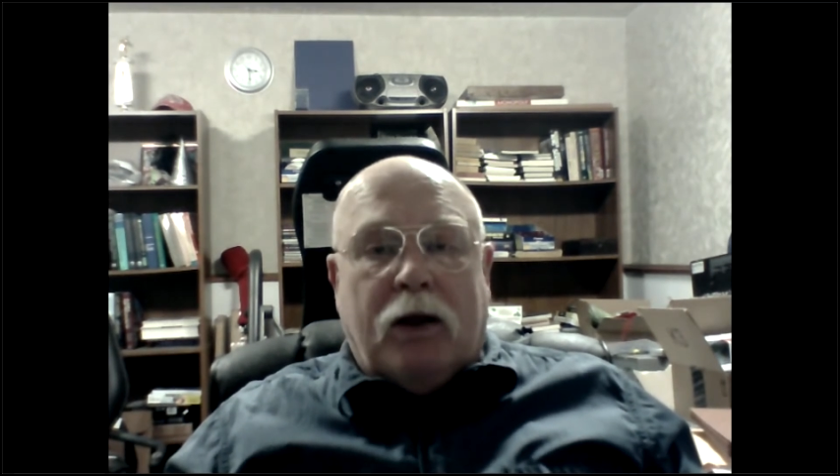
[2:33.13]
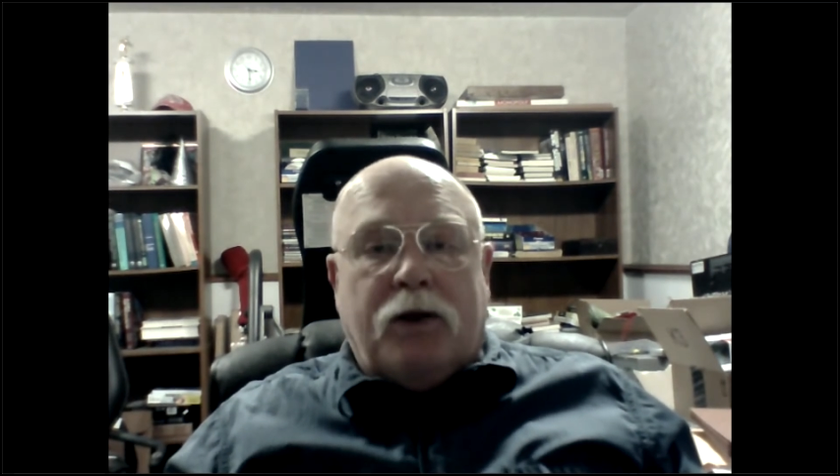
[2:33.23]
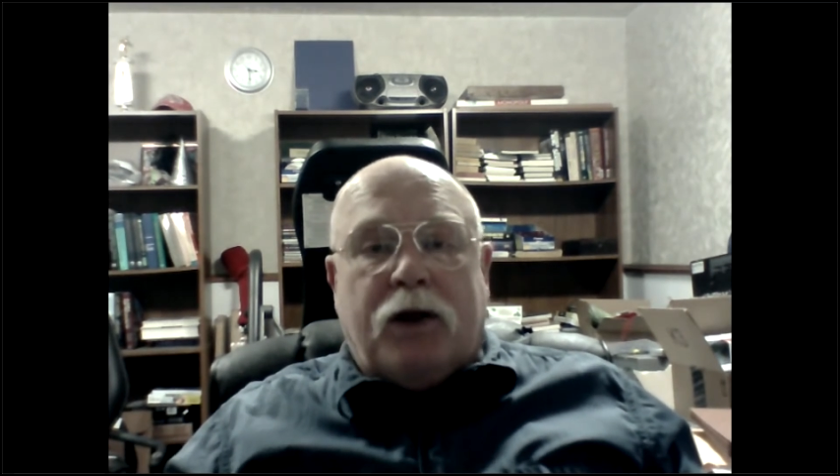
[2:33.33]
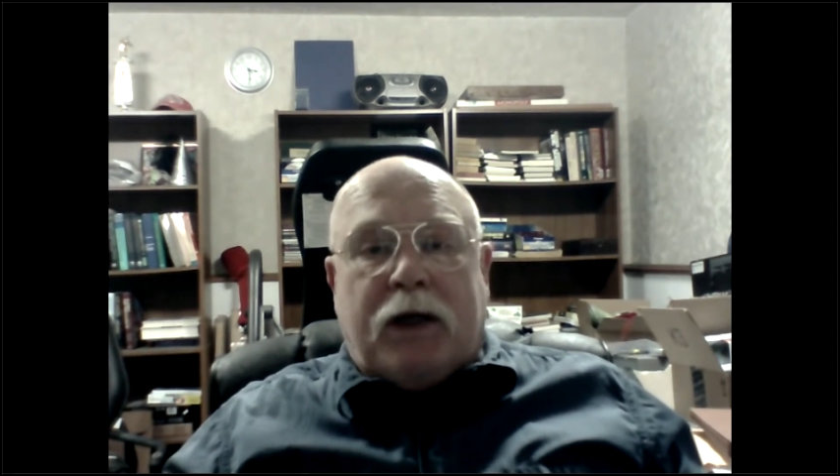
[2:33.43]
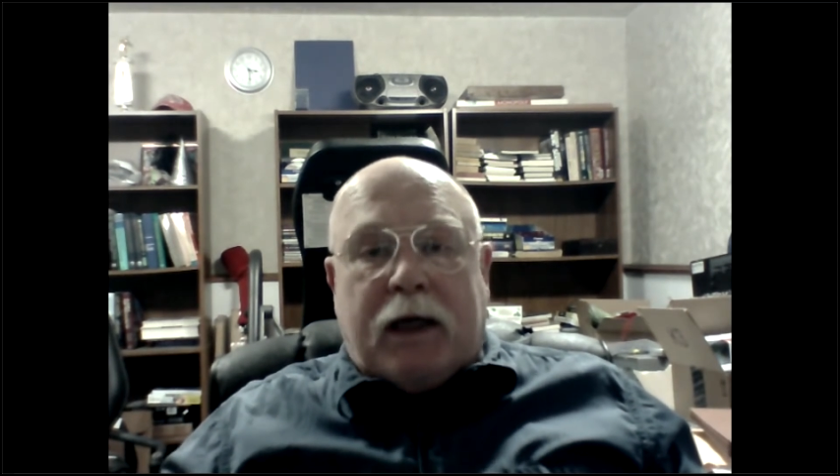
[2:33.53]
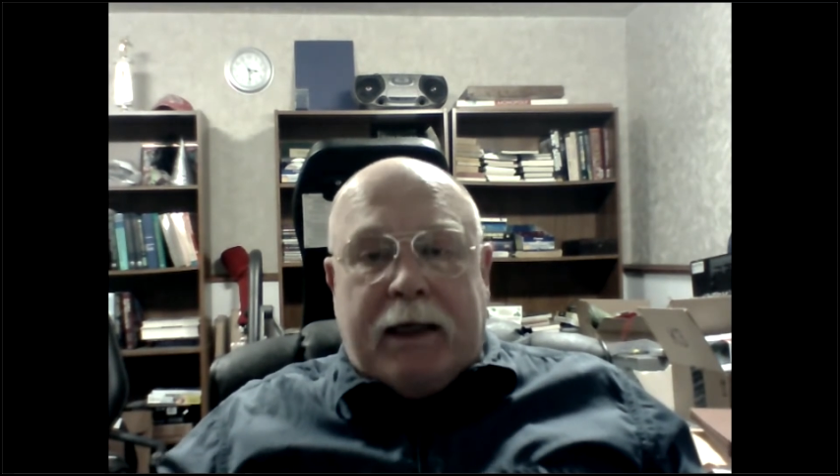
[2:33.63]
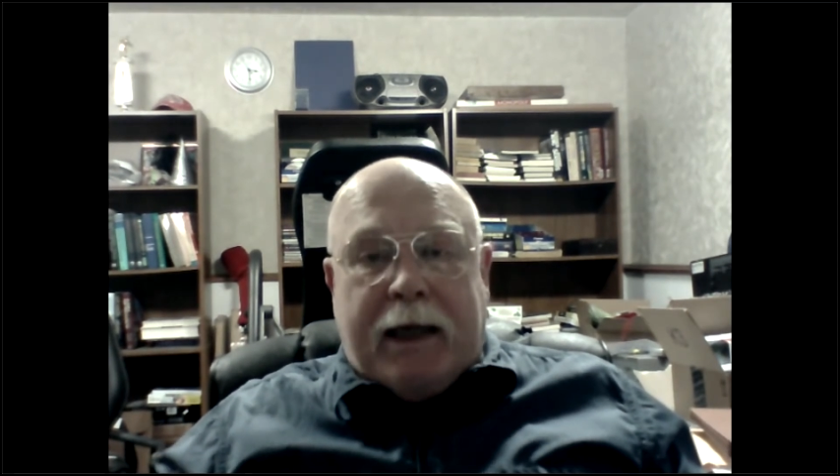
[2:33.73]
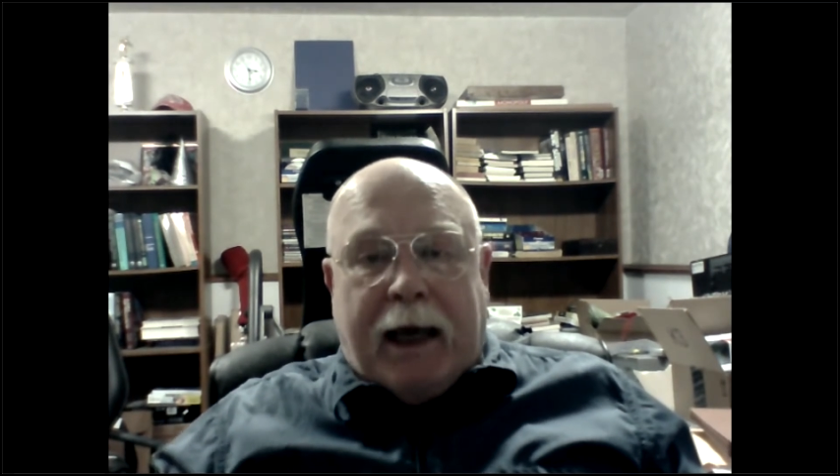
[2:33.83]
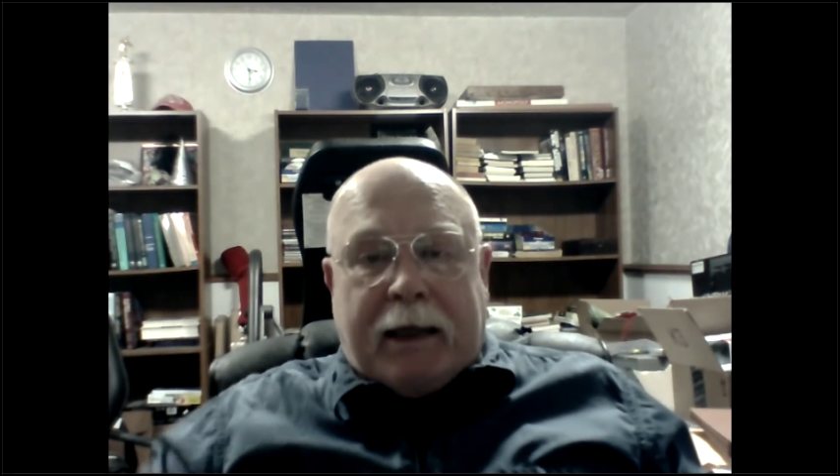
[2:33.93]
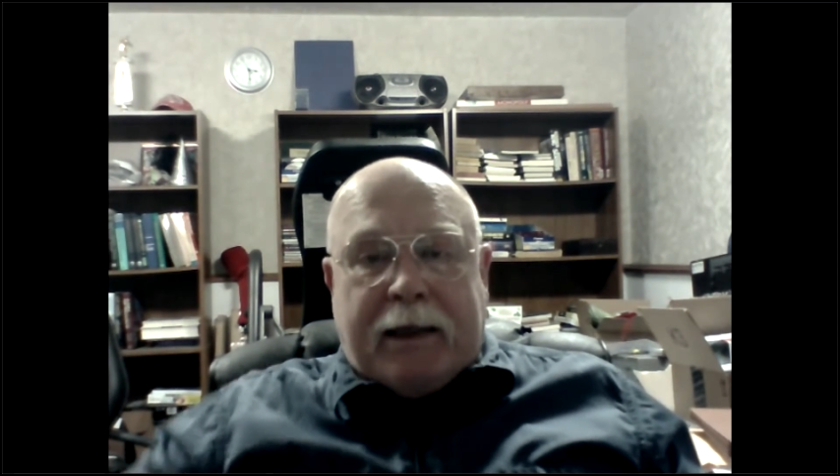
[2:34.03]
to
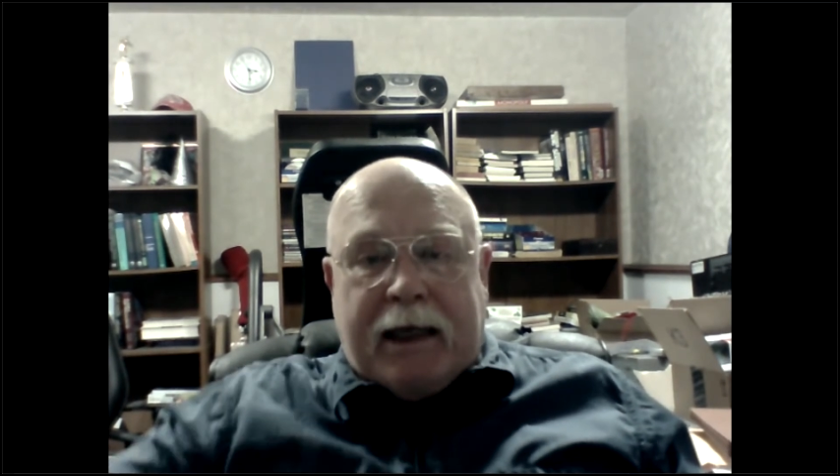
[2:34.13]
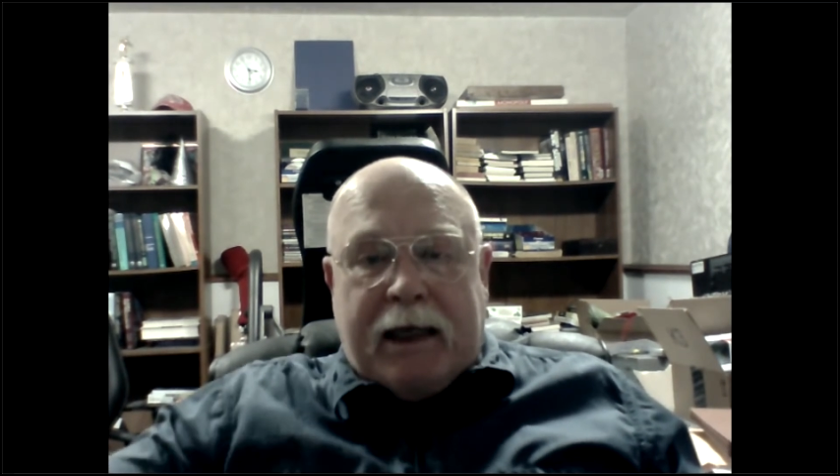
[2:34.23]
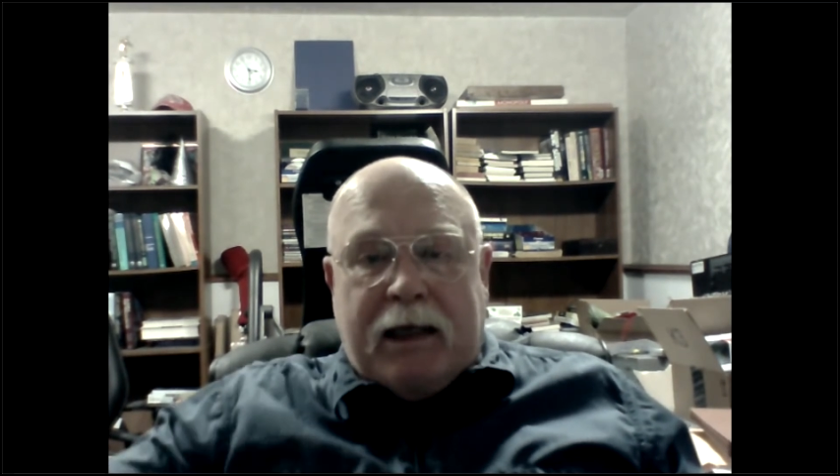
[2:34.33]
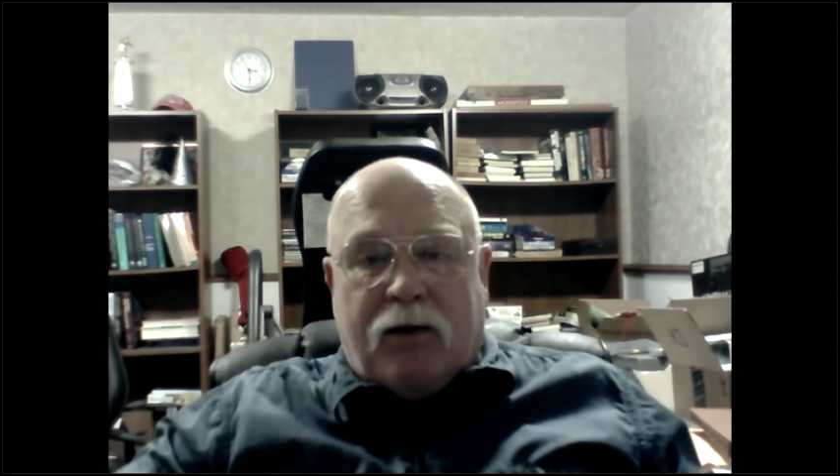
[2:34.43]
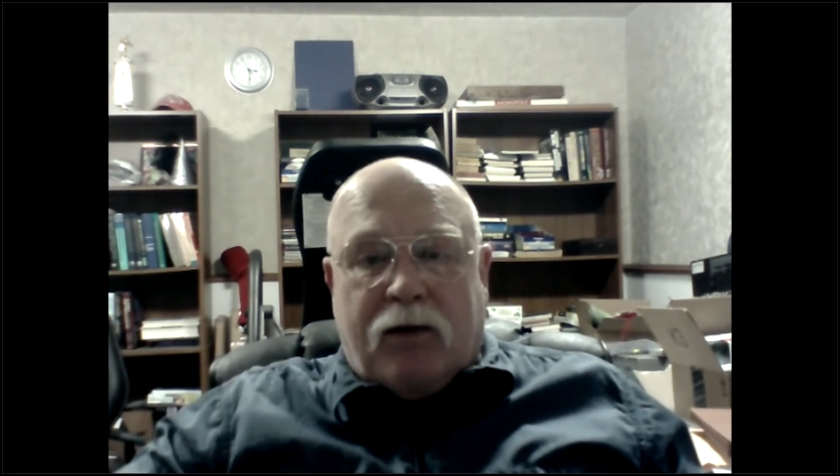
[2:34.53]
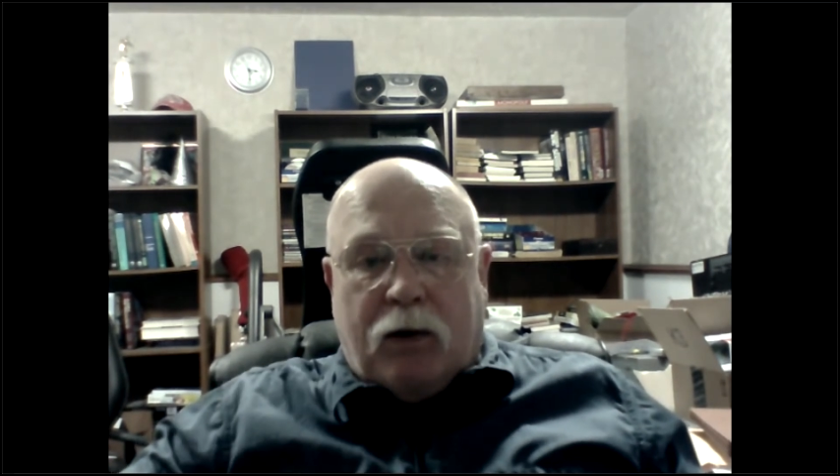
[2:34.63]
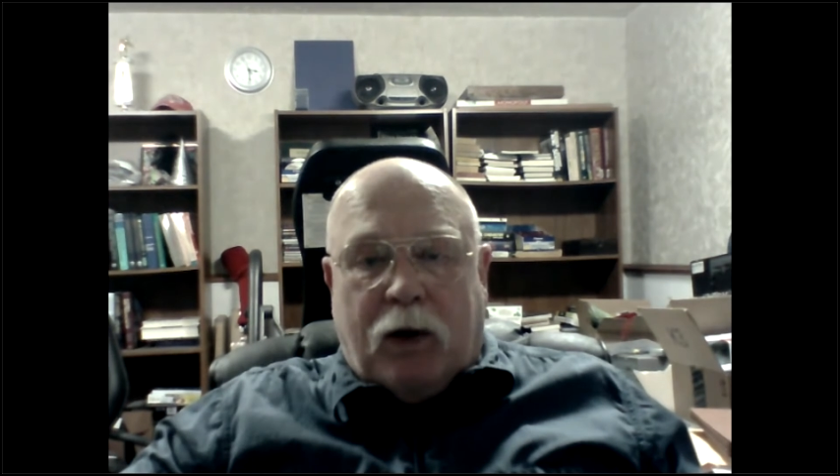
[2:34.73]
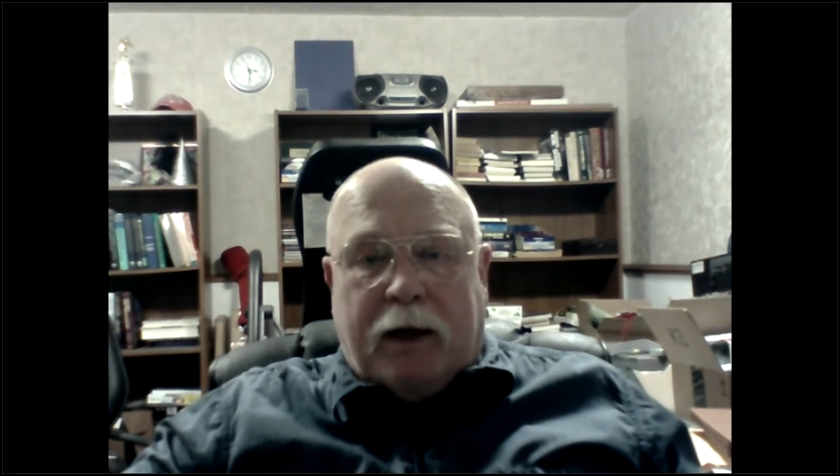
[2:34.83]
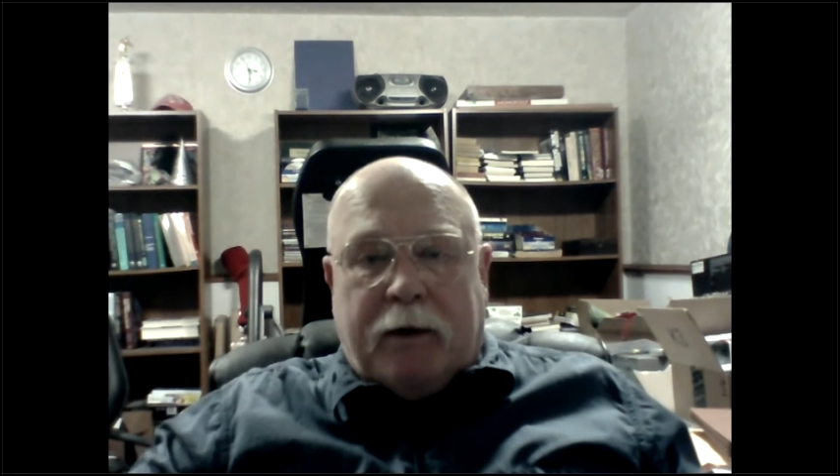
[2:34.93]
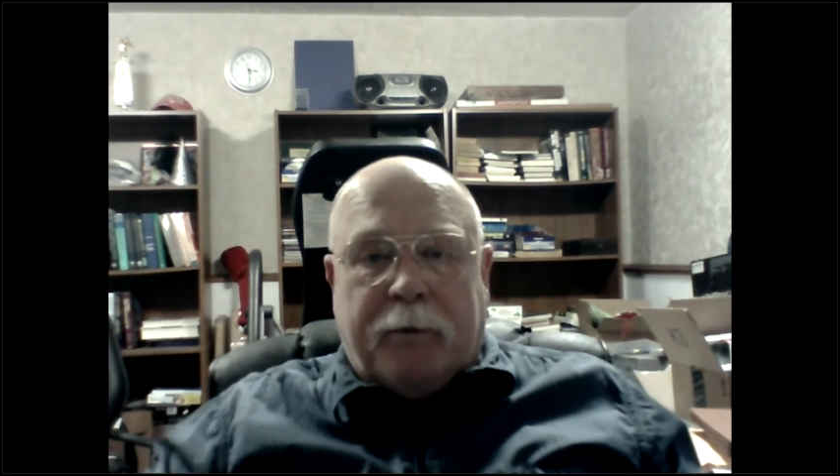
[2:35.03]
conduct heat through it.